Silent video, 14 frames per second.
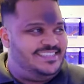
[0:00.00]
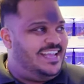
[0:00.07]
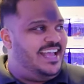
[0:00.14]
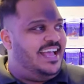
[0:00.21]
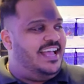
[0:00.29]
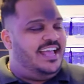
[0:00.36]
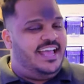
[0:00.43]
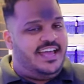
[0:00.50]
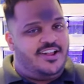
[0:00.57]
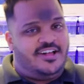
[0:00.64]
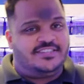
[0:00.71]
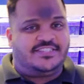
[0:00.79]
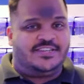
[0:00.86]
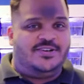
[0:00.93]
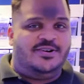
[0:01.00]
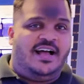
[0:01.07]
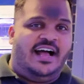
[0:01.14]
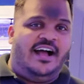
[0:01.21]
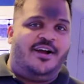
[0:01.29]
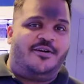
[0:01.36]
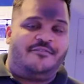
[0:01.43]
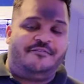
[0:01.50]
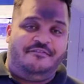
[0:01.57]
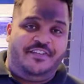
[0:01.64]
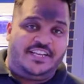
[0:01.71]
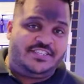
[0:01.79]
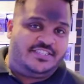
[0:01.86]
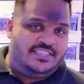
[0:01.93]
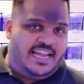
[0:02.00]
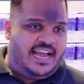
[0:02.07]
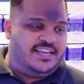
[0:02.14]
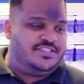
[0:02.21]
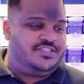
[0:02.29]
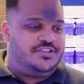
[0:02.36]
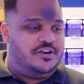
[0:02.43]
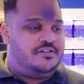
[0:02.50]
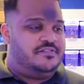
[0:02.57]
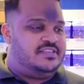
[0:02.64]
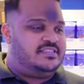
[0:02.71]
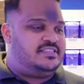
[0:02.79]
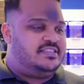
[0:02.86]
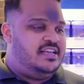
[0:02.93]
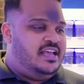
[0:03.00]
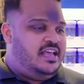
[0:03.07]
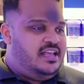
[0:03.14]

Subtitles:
Yeah, and also our fish dash service.